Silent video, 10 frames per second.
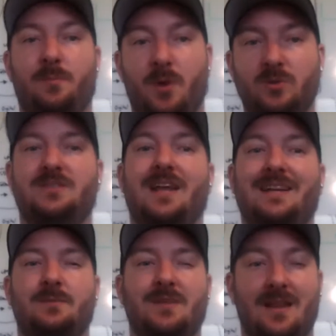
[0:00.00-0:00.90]
to post like
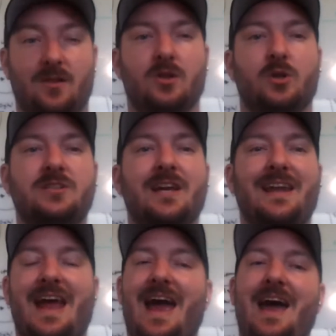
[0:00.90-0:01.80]
something that looks like
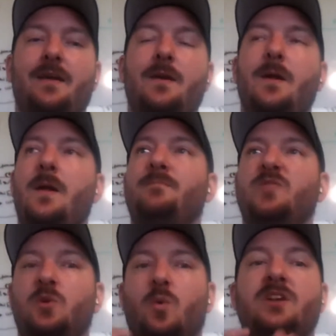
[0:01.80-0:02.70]
an ad.
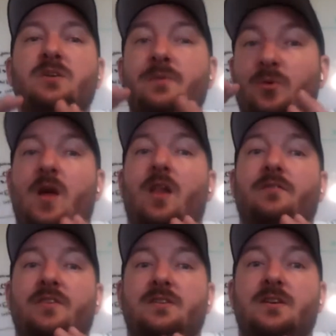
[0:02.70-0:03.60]
You want it to be
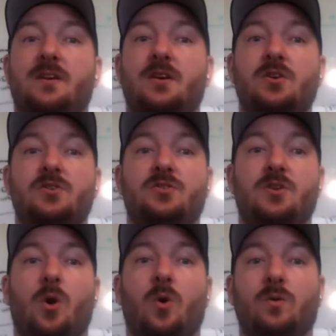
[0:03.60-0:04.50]
relevant.
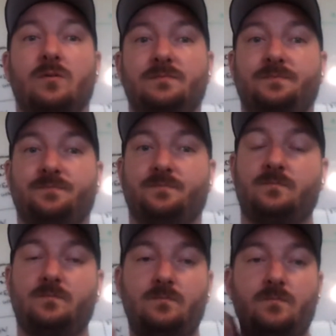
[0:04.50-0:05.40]
So
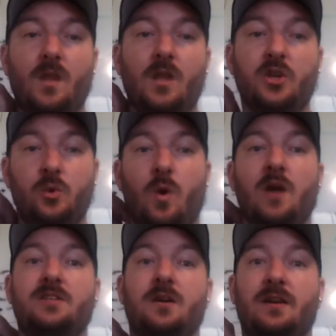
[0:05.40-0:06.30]
you
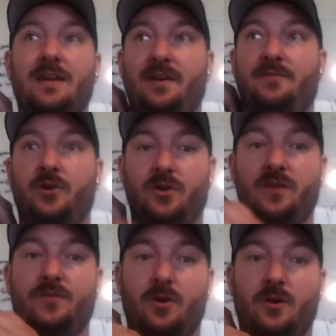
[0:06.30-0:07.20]
want to, if
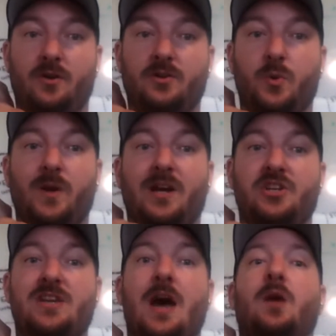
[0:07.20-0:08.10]
you're doing a
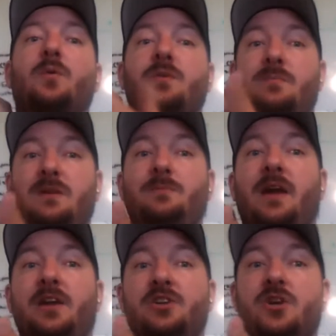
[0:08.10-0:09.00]
shout out with a meme
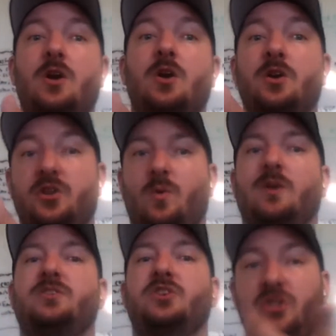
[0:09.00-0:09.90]
page, you
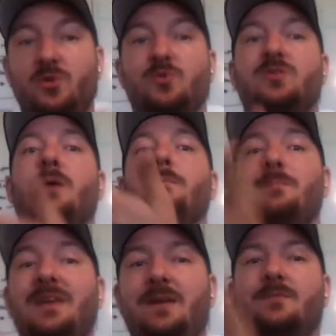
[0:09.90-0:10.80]
want to use a
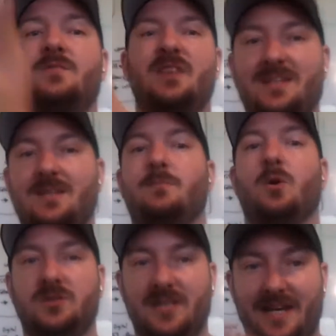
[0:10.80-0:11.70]
meme to get the
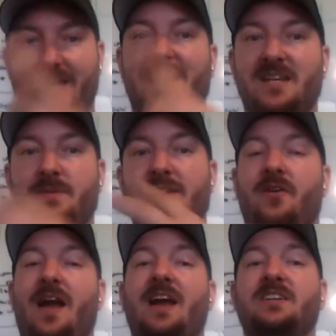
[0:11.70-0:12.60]
most engagement and
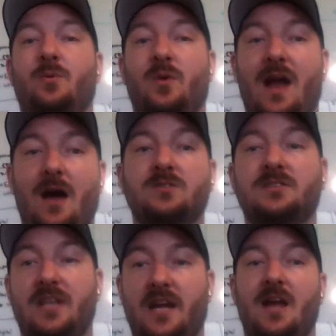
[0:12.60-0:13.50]
interaction. What
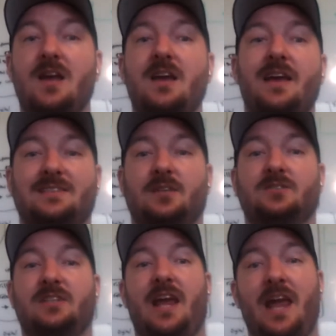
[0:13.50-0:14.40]
I'll say is
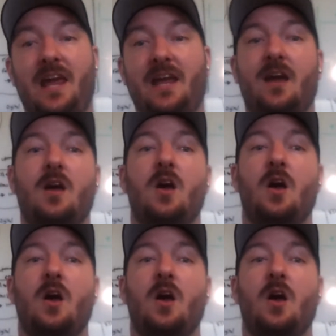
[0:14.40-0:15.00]
I'll say, hey,